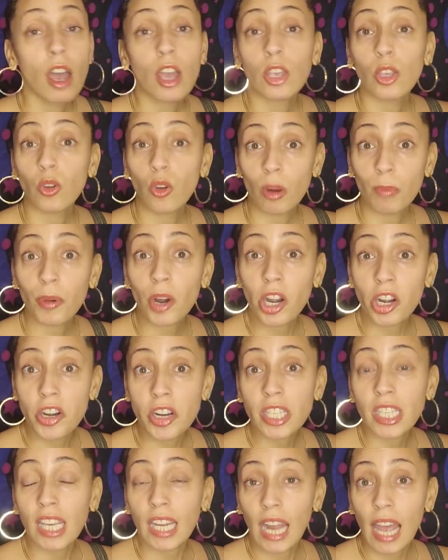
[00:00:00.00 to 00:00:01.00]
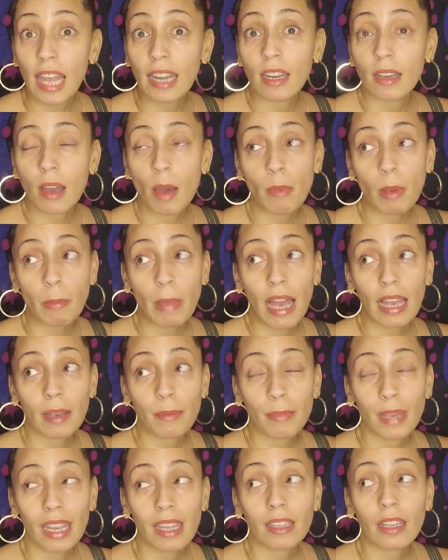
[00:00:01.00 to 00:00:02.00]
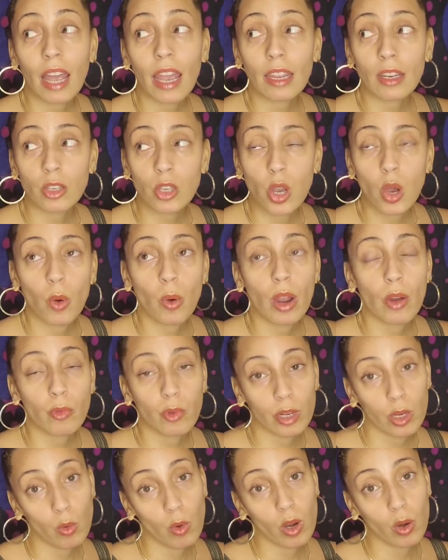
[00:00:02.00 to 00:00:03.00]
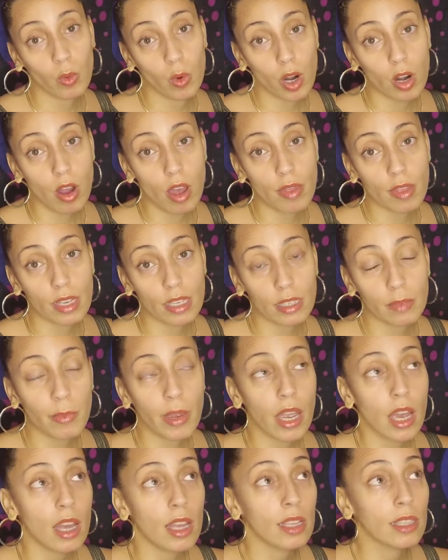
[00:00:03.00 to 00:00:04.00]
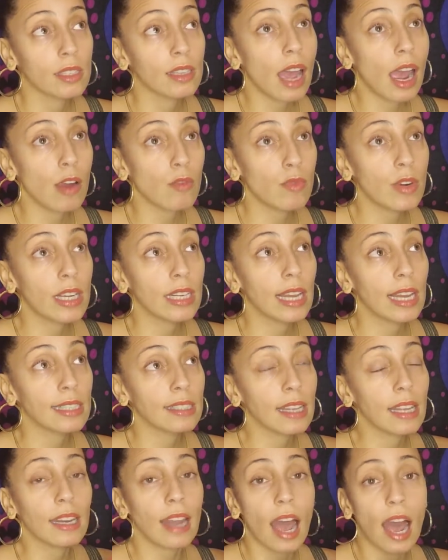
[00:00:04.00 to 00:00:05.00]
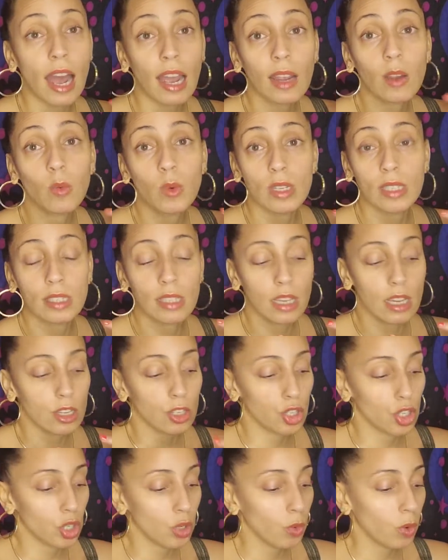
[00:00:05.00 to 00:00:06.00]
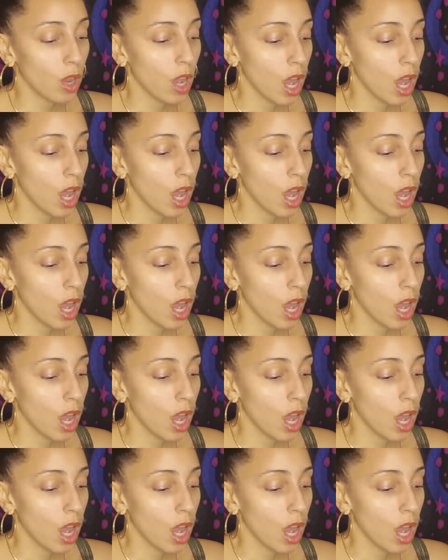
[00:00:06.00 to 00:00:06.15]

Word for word: your partner is going to end up coming back and being like, no, I really want to work on this because I realized that I was the issue.